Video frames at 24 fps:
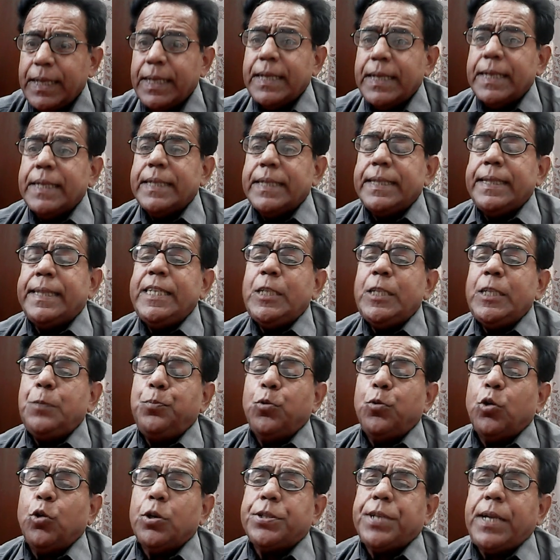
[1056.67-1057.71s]
this
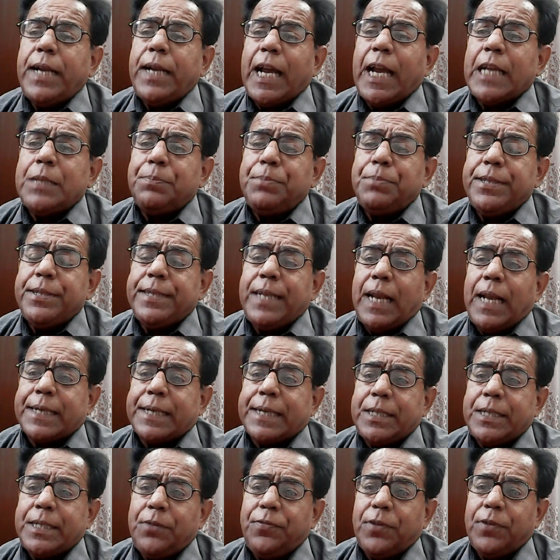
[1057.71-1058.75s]
portion has been
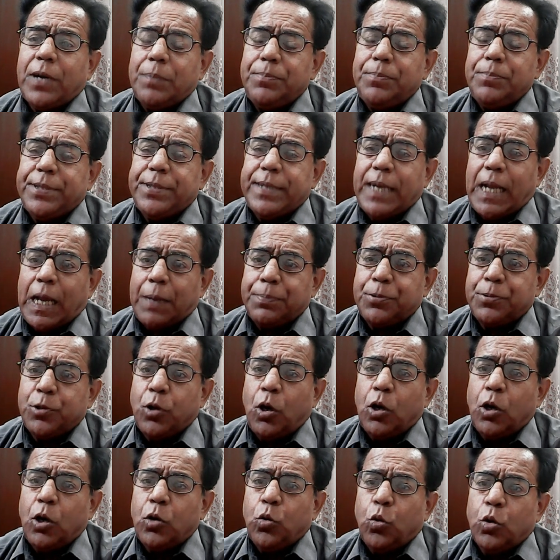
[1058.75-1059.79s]
selected from
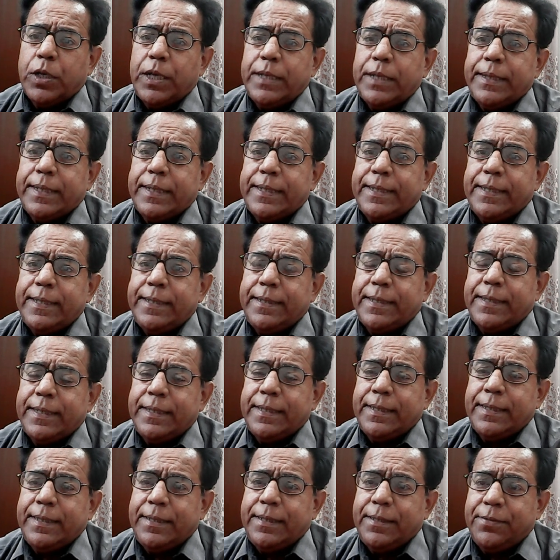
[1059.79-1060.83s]
snapshot. Okay, this is
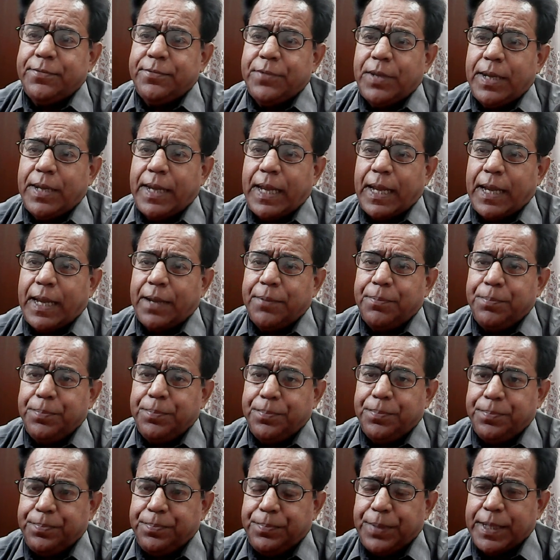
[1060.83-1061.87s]

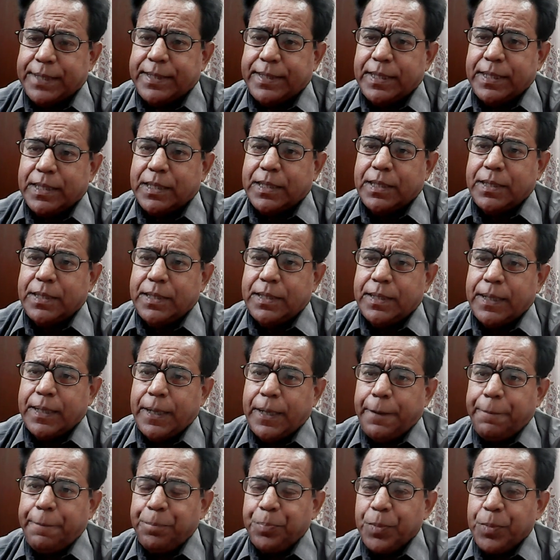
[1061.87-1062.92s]
basic
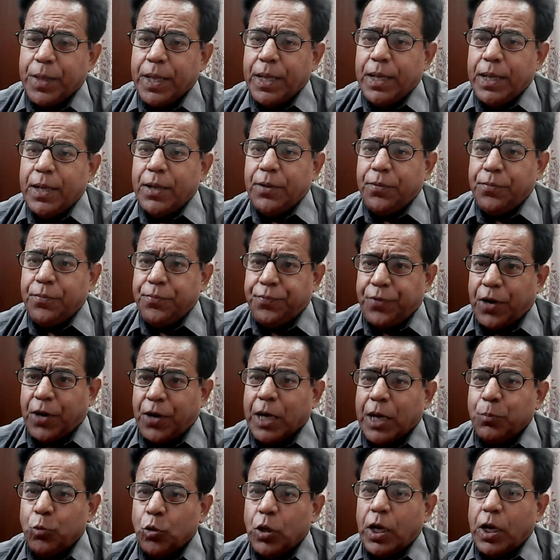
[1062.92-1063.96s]

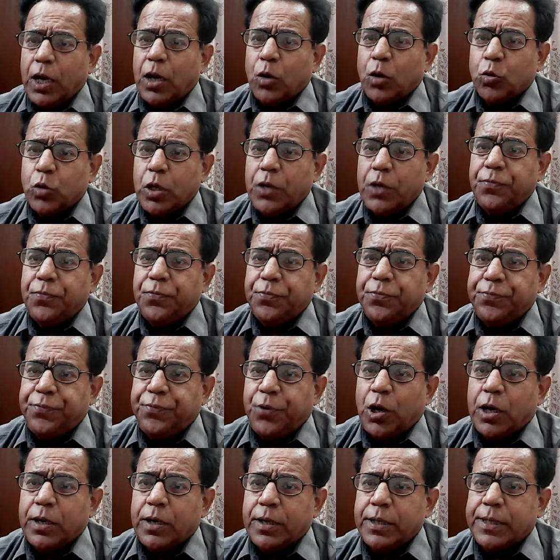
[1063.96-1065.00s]
formula, okay,
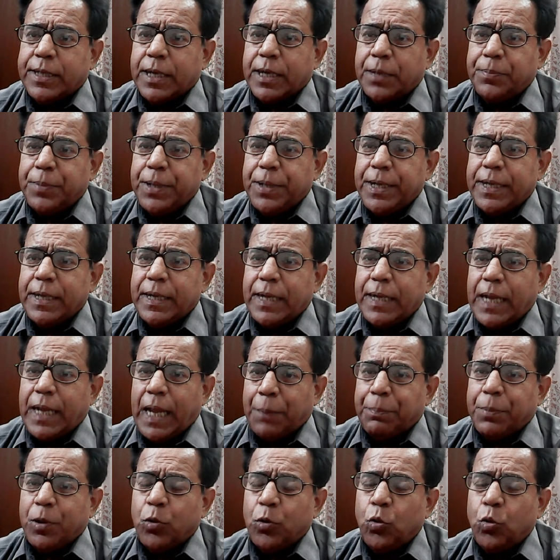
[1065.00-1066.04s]
for determining
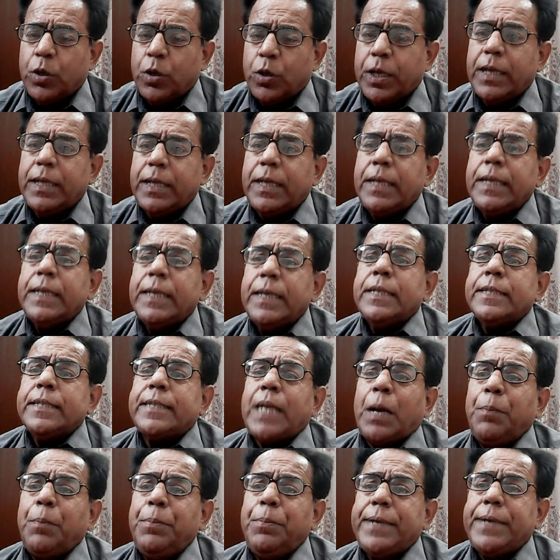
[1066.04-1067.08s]
M. Okay,
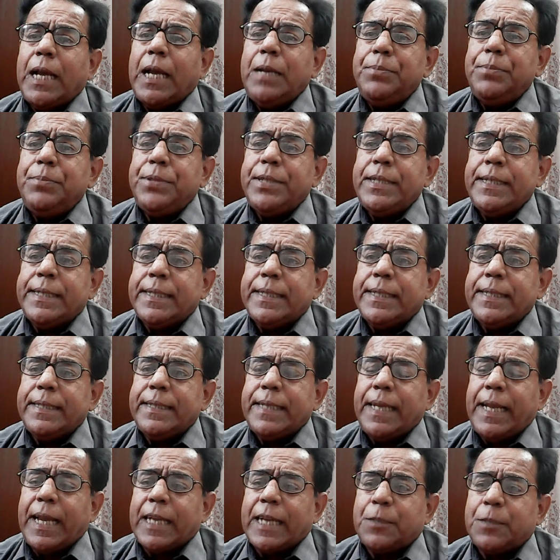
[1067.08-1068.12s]
sometimes it is
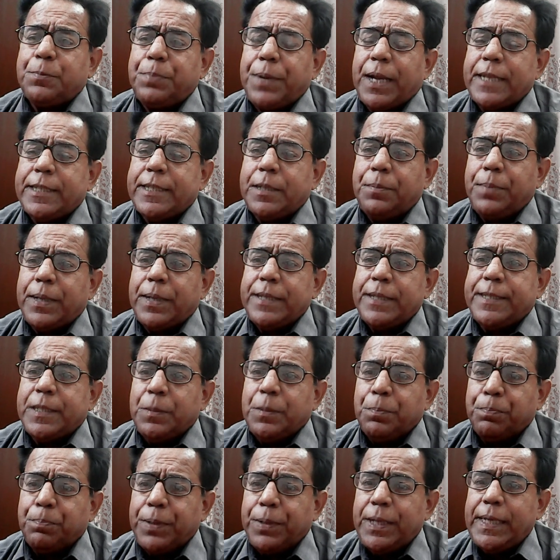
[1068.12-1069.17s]
expressed by
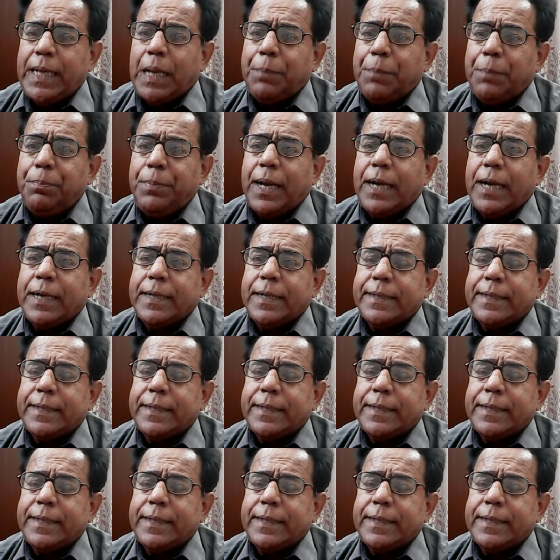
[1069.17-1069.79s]
simply M, and